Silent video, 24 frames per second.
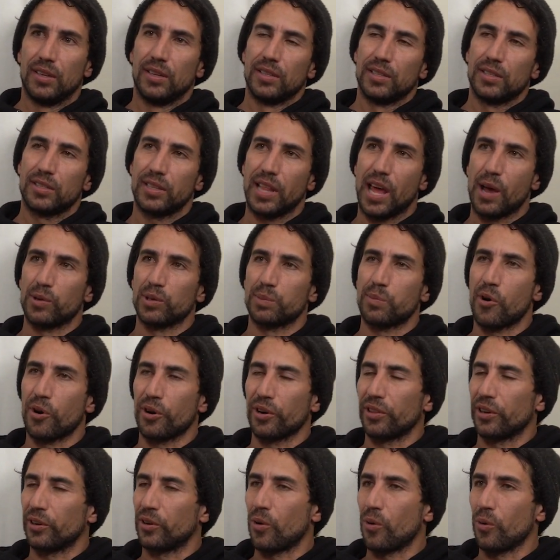So that was part
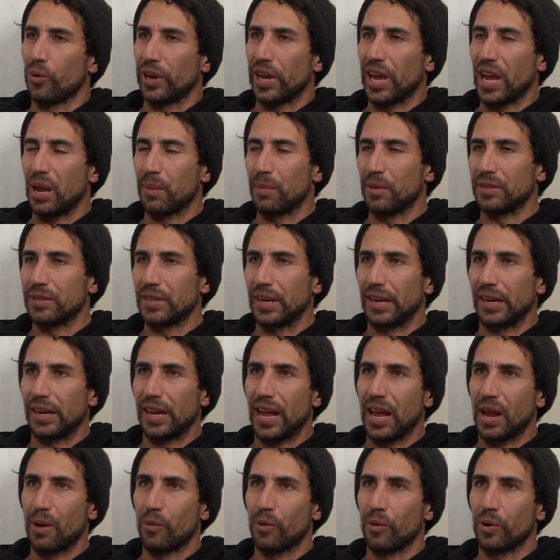of their whole game is
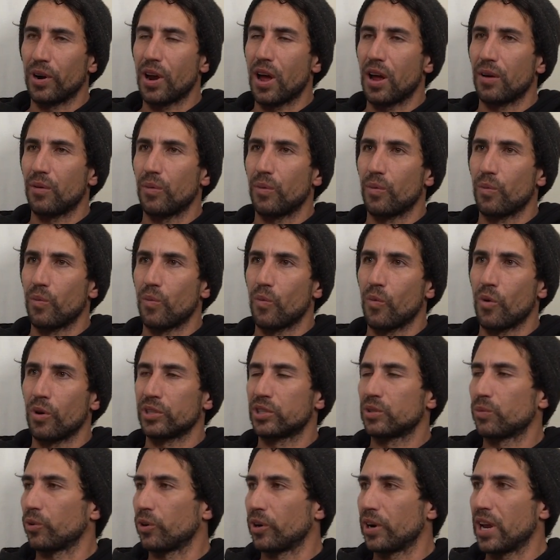hey,
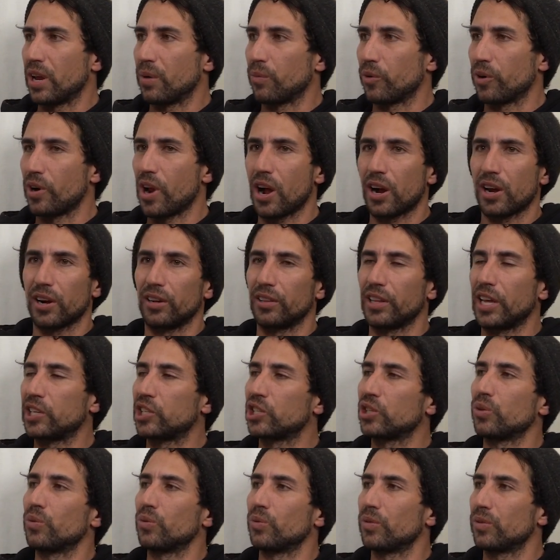once we're in, we're not going to let
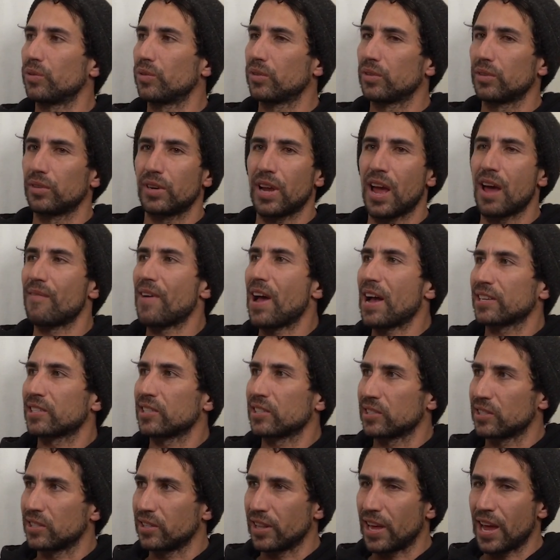you have
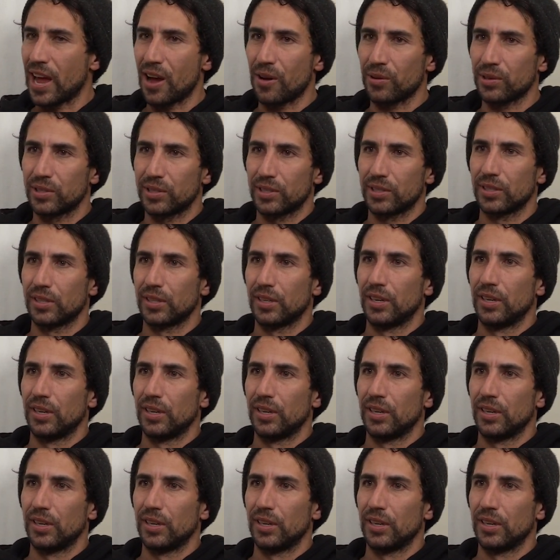access to the house.